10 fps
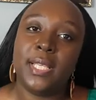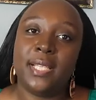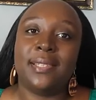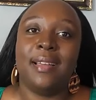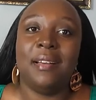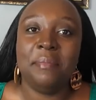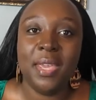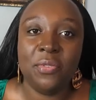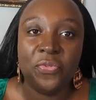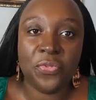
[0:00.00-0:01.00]
is
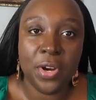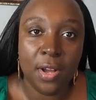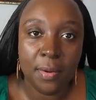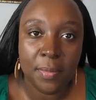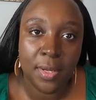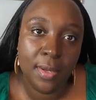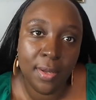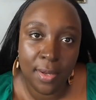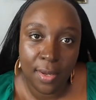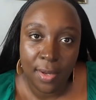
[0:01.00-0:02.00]
coming from,
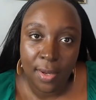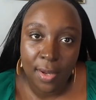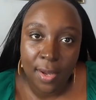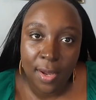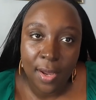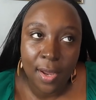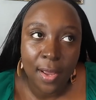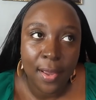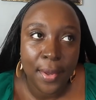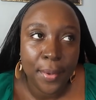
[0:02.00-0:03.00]

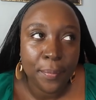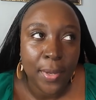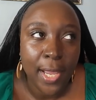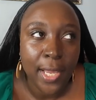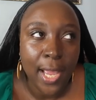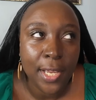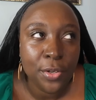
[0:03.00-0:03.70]
I